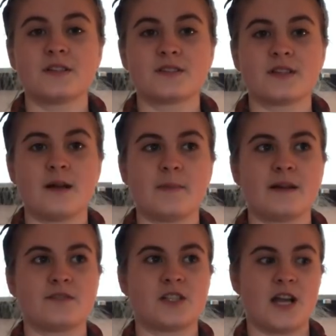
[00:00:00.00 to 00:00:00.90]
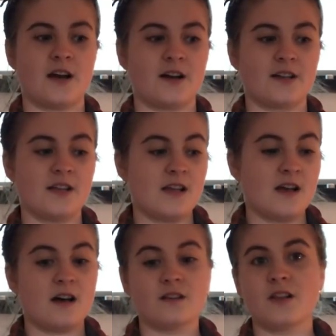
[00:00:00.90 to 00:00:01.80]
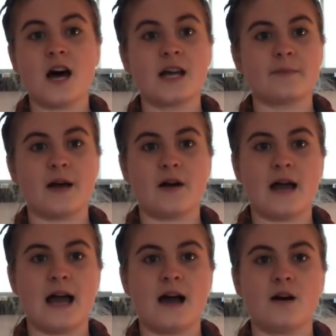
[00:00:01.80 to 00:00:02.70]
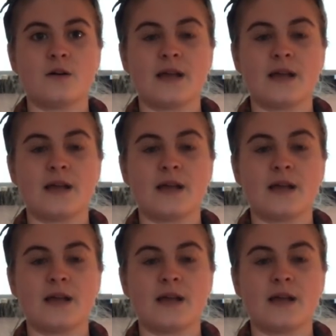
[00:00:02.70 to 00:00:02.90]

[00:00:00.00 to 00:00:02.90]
Some have shared a lot about how